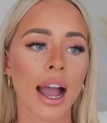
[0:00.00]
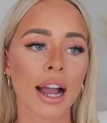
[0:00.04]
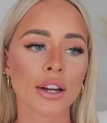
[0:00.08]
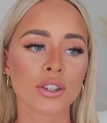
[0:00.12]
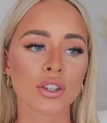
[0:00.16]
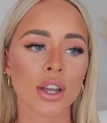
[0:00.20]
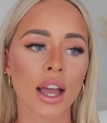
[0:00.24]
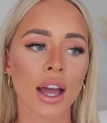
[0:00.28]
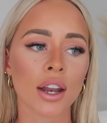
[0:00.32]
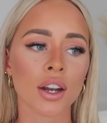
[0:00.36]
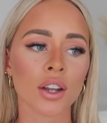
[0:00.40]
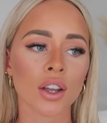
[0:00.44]
I
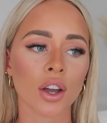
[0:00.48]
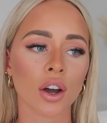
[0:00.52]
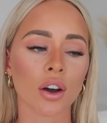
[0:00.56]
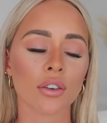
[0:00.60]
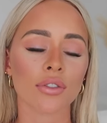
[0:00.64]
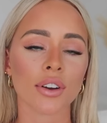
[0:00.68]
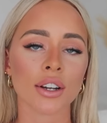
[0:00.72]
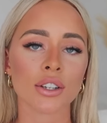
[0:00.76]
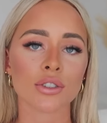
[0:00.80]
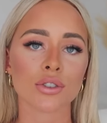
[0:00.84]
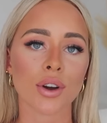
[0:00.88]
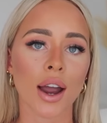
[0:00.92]
actually had a
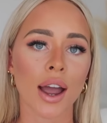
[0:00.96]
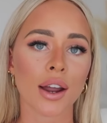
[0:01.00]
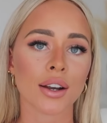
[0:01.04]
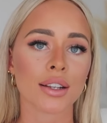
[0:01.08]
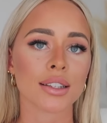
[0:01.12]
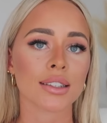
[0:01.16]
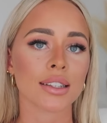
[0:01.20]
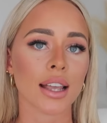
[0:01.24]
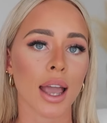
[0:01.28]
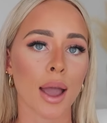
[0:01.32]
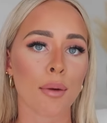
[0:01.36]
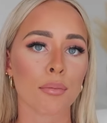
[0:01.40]
girlfriend trying
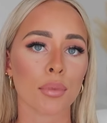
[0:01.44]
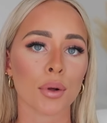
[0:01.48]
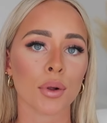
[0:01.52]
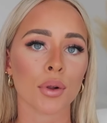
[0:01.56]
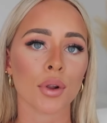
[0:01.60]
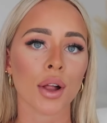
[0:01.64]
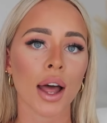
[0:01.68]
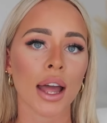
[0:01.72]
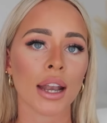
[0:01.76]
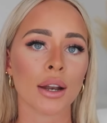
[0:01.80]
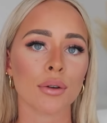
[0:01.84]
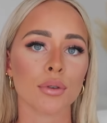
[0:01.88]
to
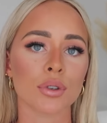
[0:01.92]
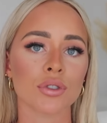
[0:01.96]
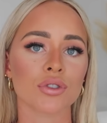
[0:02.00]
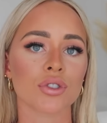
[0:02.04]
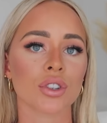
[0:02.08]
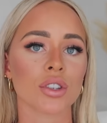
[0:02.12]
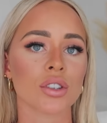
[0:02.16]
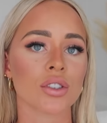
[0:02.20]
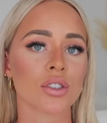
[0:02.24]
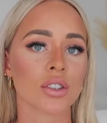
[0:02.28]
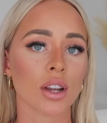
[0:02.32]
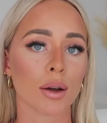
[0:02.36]
sample and it was
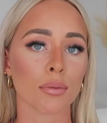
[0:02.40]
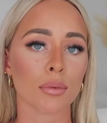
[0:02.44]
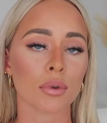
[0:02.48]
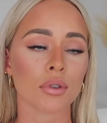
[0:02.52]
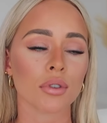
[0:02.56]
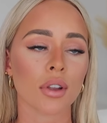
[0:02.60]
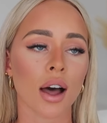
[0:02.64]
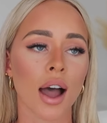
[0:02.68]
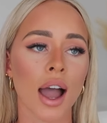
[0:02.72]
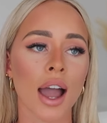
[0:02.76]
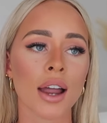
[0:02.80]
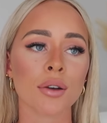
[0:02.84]
just double
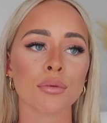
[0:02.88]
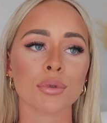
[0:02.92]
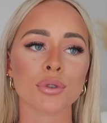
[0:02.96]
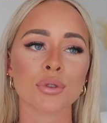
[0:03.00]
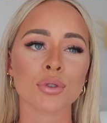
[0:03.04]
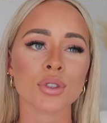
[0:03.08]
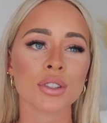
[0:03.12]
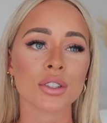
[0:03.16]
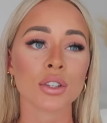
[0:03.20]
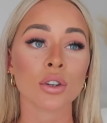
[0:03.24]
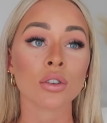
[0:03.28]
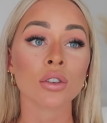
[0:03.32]
lined, which
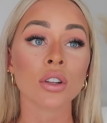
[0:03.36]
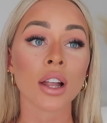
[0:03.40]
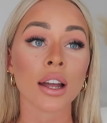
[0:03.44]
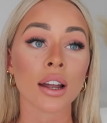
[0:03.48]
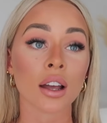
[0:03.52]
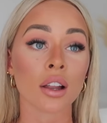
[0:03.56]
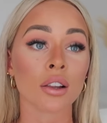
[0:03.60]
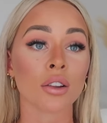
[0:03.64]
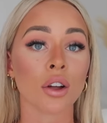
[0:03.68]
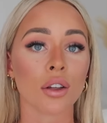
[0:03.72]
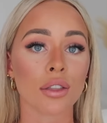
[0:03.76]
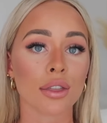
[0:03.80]
was still like
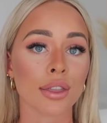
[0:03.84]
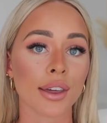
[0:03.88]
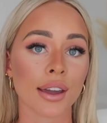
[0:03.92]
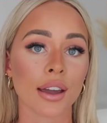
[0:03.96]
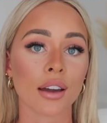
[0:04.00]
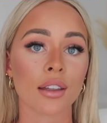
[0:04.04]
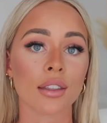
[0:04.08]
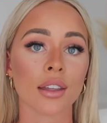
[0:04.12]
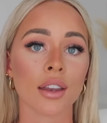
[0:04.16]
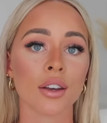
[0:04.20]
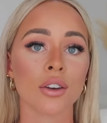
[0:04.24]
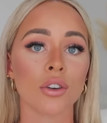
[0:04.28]
a lot
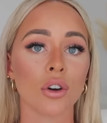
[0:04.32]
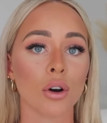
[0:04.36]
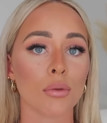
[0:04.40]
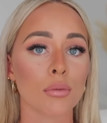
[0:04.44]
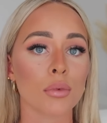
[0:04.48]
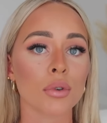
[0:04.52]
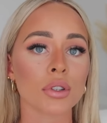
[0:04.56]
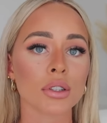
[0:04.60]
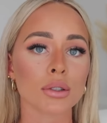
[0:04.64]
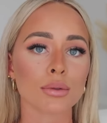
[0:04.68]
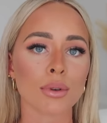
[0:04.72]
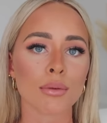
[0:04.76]
thicker than
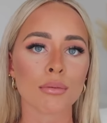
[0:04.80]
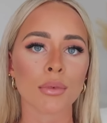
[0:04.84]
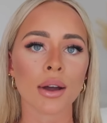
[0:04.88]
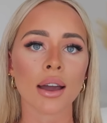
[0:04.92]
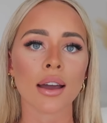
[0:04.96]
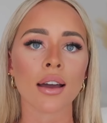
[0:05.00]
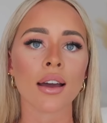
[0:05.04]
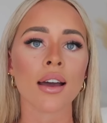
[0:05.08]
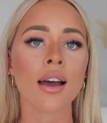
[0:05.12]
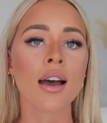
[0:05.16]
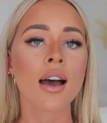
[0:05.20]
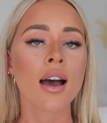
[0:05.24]
normal
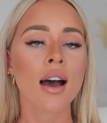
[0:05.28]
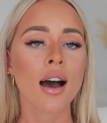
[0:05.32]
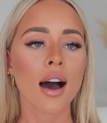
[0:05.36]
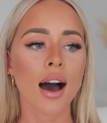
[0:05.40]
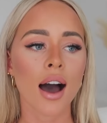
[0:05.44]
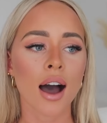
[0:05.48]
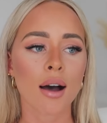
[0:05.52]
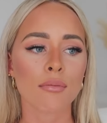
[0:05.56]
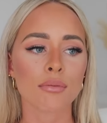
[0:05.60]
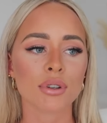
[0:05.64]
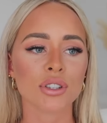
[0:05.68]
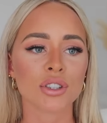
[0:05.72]
swimwear.
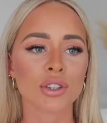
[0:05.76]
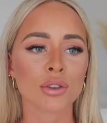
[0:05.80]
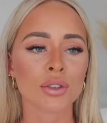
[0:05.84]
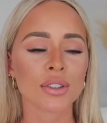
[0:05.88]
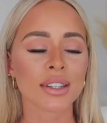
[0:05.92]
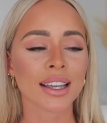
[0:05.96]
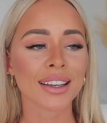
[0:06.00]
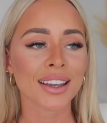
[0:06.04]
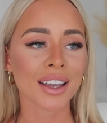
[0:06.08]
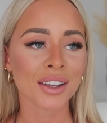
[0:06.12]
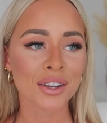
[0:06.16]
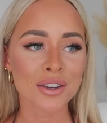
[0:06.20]
Um, but she was
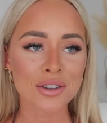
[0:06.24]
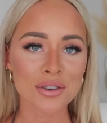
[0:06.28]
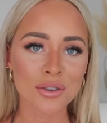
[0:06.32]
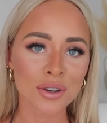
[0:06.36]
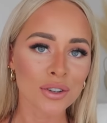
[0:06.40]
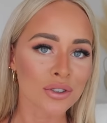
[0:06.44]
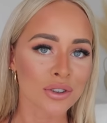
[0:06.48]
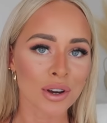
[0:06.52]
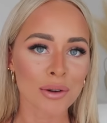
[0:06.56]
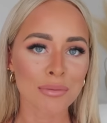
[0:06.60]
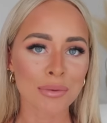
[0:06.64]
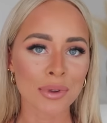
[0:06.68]
like, can you do
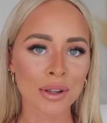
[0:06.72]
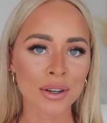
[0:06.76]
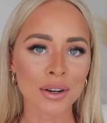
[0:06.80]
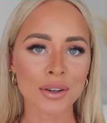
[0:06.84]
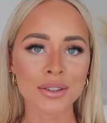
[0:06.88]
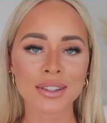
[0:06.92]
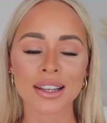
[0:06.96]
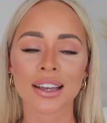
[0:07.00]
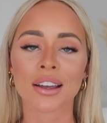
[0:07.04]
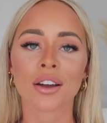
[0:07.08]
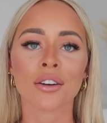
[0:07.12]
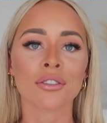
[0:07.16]
it triple? And I
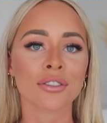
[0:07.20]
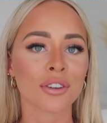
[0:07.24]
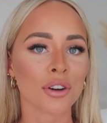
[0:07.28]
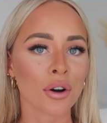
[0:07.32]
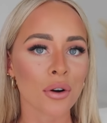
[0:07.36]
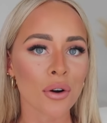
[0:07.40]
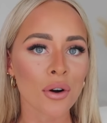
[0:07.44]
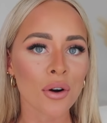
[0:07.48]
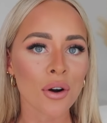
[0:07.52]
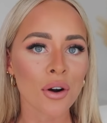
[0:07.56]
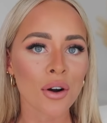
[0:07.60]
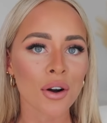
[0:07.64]
was like, of
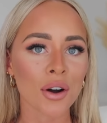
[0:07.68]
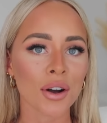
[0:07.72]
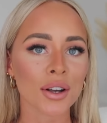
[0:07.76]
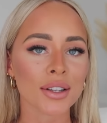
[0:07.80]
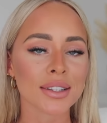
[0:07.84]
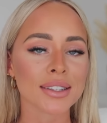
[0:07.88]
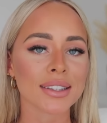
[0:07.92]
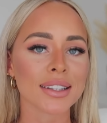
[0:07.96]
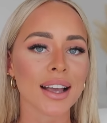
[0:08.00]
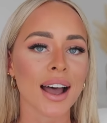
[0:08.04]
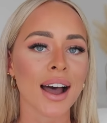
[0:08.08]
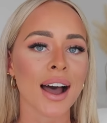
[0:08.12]

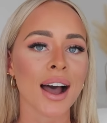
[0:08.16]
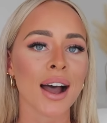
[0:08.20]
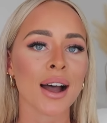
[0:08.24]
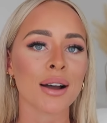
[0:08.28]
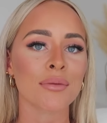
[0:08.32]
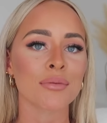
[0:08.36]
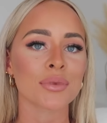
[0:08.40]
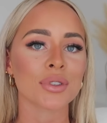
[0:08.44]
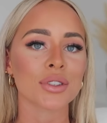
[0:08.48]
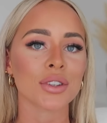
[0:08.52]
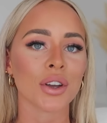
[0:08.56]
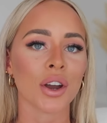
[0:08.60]
course.
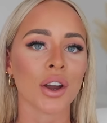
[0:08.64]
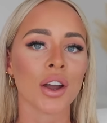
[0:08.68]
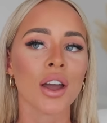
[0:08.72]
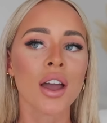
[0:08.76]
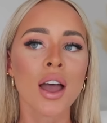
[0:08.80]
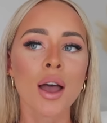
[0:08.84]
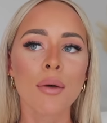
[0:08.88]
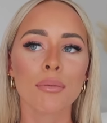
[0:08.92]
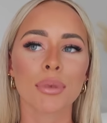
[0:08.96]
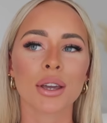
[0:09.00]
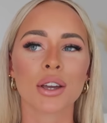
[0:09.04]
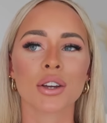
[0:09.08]
Um, so
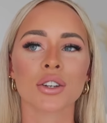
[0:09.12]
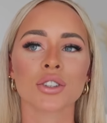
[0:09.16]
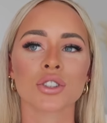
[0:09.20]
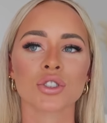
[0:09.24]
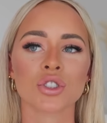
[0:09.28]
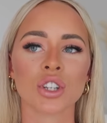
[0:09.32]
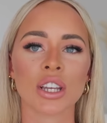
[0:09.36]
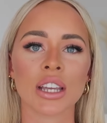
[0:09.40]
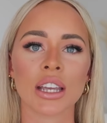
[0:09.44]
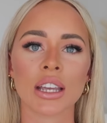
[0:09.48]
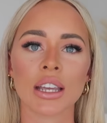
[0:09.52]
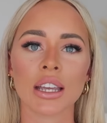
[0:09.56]
because
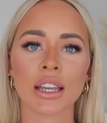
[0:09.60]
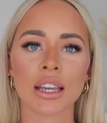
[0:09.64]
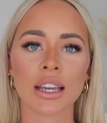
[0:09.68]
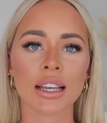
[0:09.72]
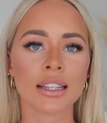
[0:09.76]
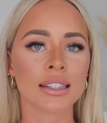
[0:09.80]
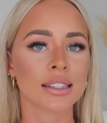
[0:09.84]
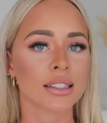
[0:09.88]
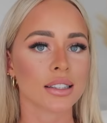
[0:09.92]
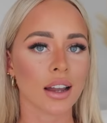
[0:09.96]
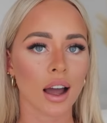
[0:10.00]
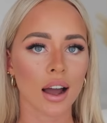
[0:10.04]
she
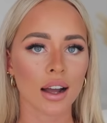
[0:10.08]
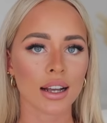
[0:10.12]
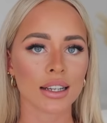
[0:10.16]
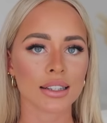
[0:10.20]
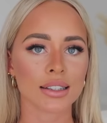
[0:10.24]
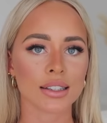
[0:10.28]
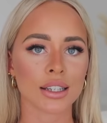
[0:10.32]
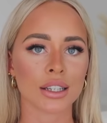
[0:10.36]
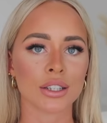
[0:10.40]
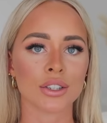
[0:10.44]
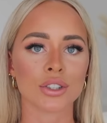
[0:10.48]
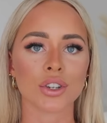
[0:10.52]
is darker
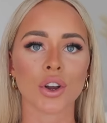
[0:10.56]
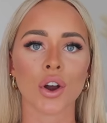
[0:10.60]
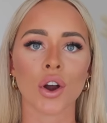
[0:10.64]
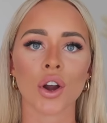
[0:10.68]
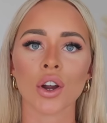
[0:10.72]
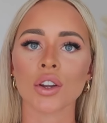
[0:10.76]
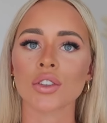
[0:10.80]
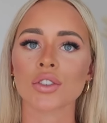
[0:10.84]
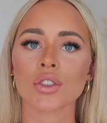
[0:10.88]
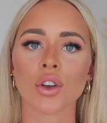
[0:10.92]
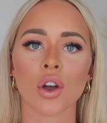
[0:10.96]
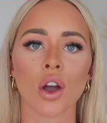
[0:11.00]
skin
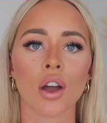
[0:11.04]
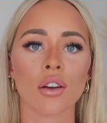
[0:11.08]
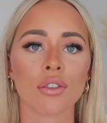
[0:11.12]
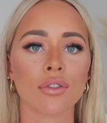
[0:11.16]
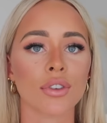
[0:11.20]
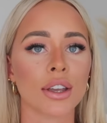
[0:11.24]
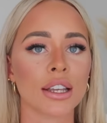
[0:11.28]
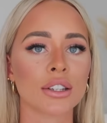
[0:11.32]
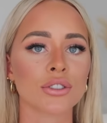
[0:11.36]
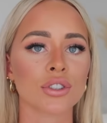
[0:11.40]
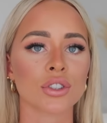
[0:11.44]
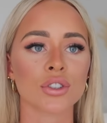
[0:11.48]
tone, so her
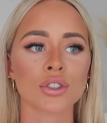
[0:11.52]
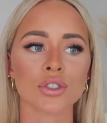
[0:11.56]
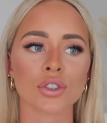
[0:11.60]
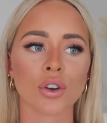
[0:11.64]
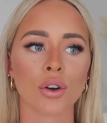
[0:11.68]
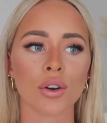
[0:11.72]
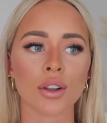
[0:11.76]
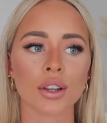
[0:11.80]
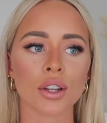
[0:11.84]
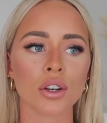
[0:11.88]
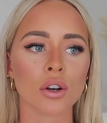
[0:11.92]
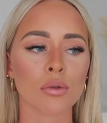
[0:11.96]
features
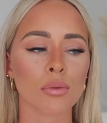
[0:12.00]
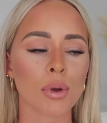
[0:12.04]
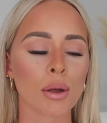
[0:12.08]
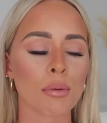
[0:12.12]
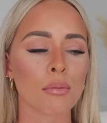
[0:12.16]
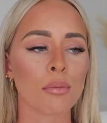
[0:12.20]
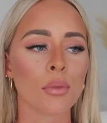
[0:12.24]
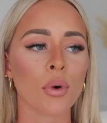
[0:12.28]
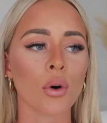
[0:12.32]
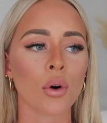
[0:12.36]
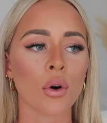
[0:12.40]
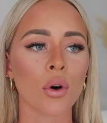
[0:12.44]
show a little
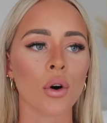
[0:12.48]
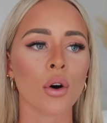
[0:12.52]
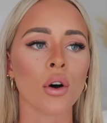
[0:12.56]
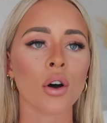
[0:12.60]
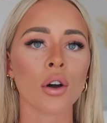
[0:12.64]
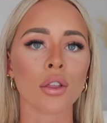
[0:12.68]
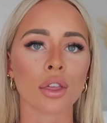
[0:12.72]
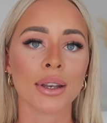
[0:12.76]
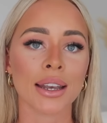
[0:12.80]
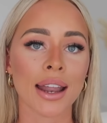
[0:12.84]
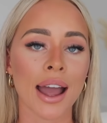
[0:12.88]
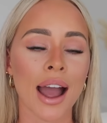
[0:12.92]
bit
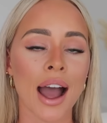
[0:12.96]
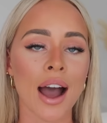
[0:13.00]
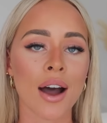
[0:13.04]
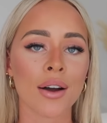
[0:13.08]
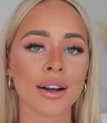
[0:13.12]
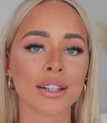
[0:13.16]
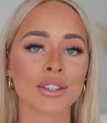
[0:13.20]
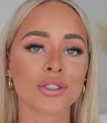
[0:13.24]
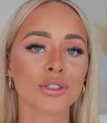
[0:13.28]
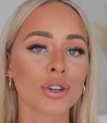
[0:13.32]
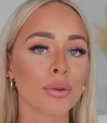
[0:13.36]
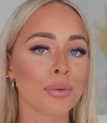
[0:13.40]
more. But now
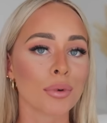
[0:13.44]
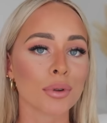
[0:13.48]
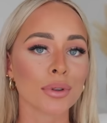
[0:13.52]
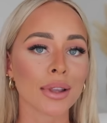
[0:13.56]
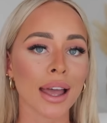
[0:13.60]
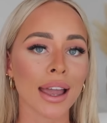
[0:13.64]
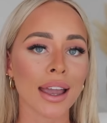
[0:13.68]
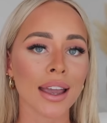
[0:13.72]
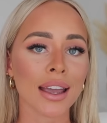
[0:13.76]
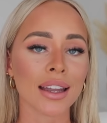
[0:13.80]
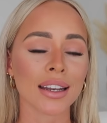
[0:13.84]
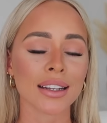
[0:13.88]
it's triple
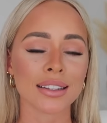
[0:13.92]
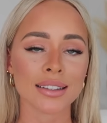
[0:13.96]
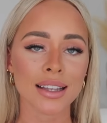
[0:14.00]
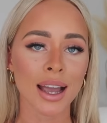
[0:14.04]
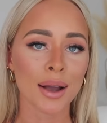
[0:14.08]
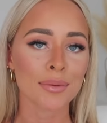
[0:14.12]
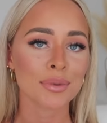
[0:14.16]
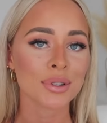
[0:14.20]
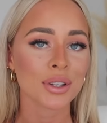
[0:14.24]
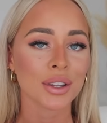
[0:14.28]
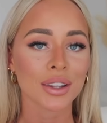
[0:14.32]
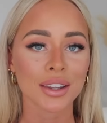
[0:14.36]
layered, it's
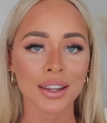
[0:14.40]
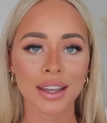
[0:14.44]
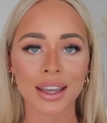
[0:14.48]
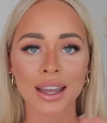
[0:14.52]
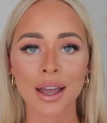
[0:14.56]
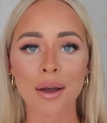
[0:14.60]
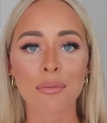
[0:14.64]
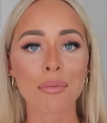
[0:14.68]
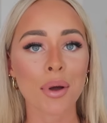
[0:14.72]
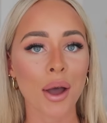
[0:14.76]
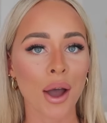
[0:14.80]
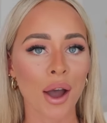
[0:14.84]
absolutely
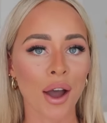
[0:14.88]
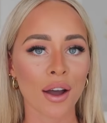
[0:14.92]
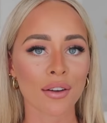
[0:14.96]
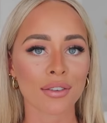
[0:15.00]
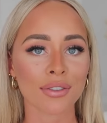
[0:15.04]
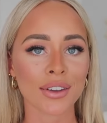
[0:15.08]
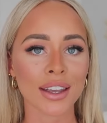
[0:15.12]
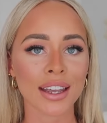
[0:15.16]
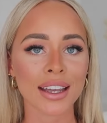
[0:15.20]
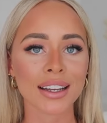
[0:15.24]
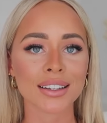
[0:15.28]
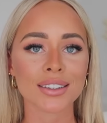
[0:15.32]

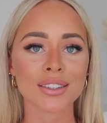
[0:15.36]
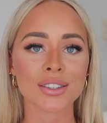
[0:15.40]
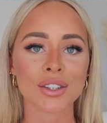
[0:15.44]
perfect.